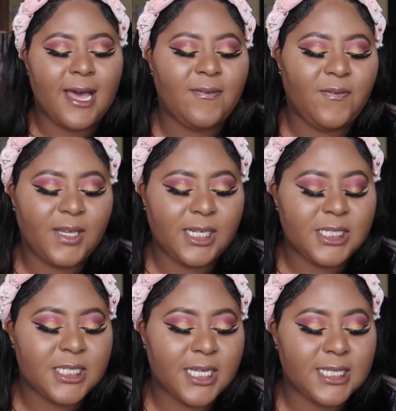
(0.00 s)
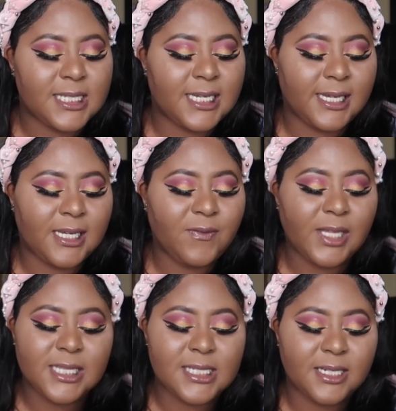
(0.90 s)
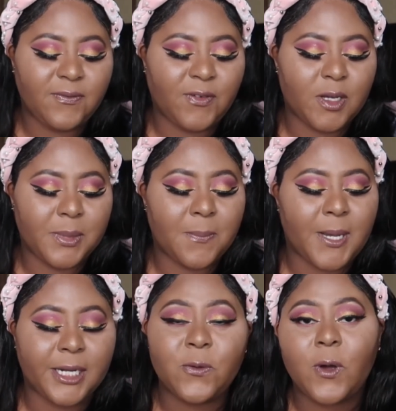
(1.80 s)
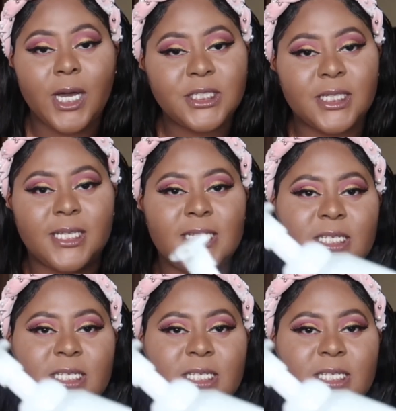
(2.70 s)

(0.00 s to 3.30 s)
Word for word: I finished this Dove Instant Foaming Body Wash and this